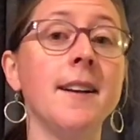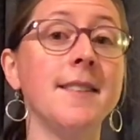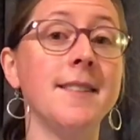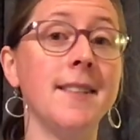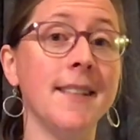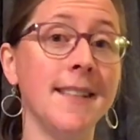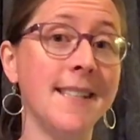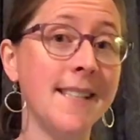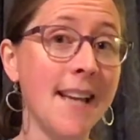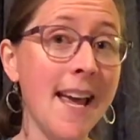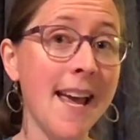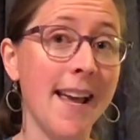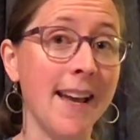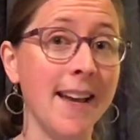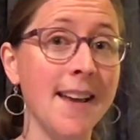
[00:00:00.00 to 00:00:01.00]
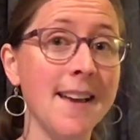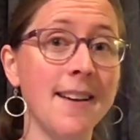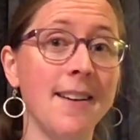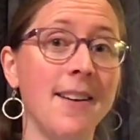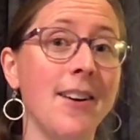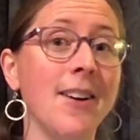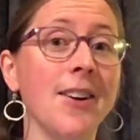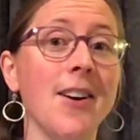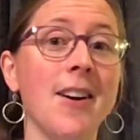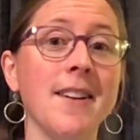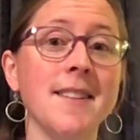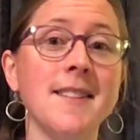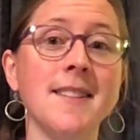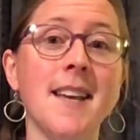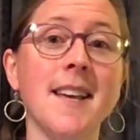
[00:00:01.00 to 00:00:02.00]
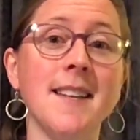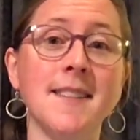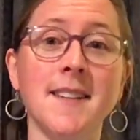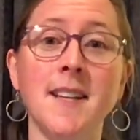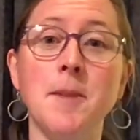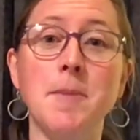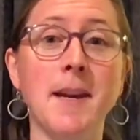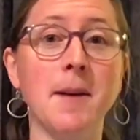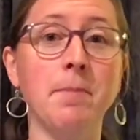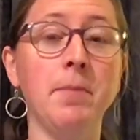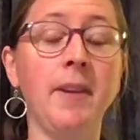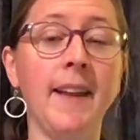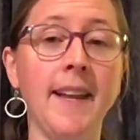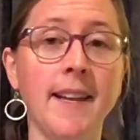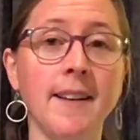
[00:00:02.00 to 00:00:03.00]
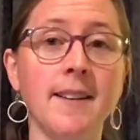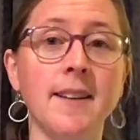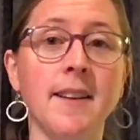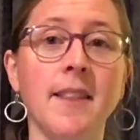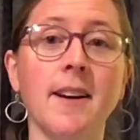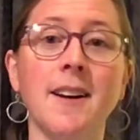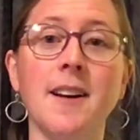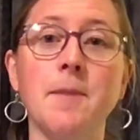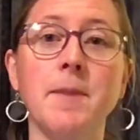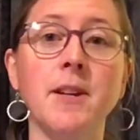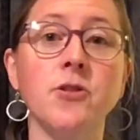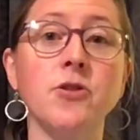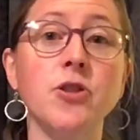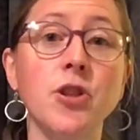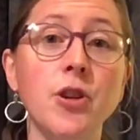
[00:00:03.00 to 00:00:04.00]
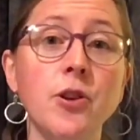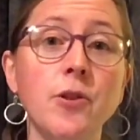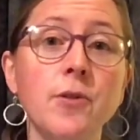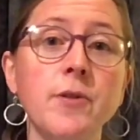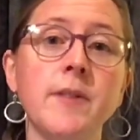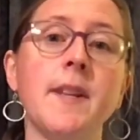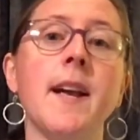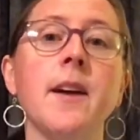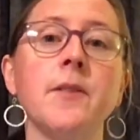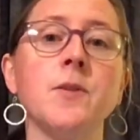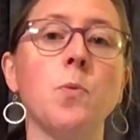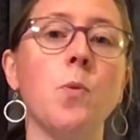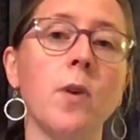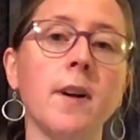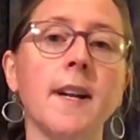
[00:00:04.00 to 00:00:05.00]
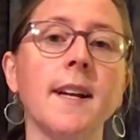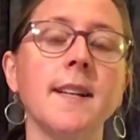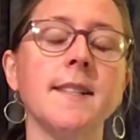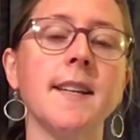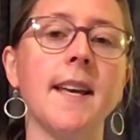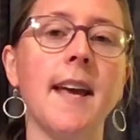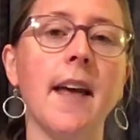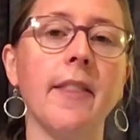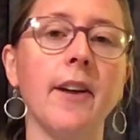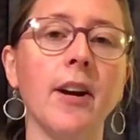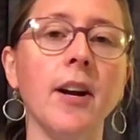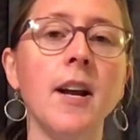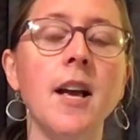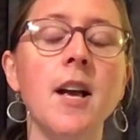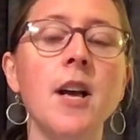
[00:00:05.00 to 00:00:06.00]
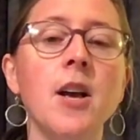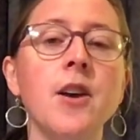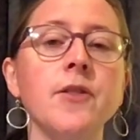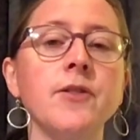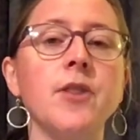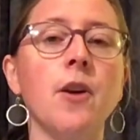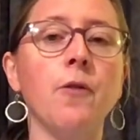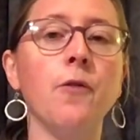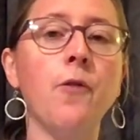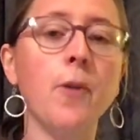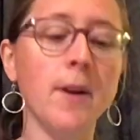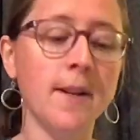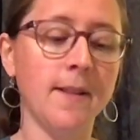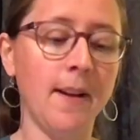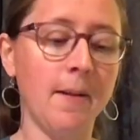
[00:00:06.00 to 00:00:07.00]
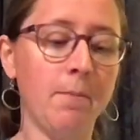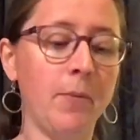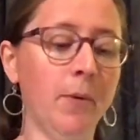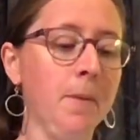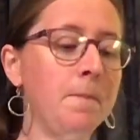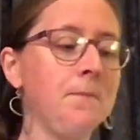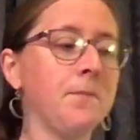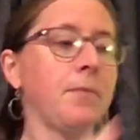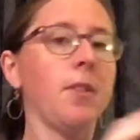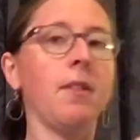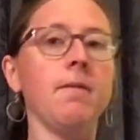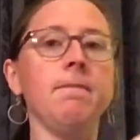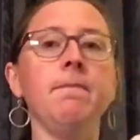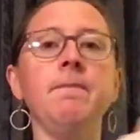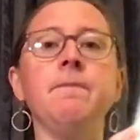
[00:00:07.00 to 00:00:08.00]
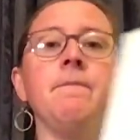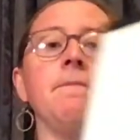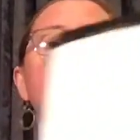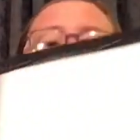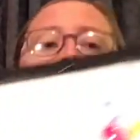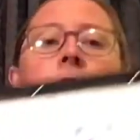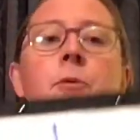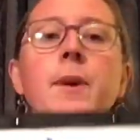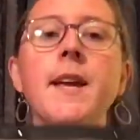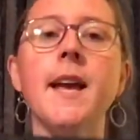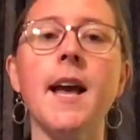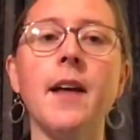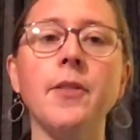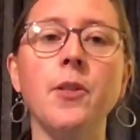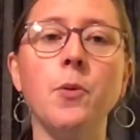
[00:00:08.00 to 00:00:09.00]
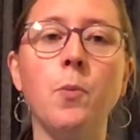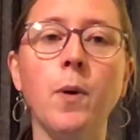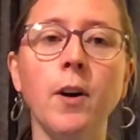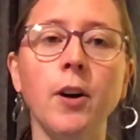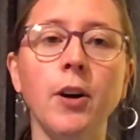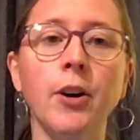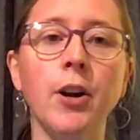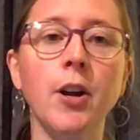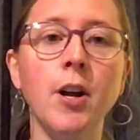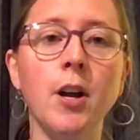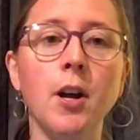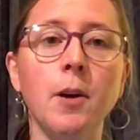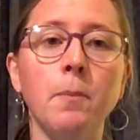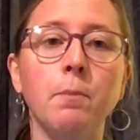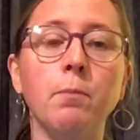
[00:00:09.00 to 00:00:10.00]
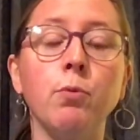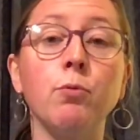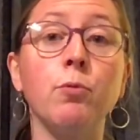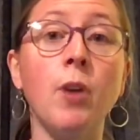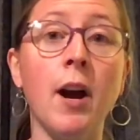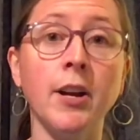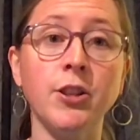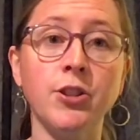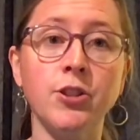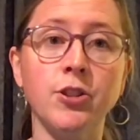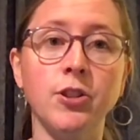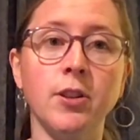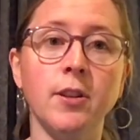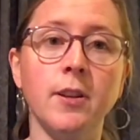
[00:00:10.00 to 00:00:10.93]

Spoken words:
Today, our onset is going to be a blend. There are going to be two sounds working together. So, for example, if we had the word brush,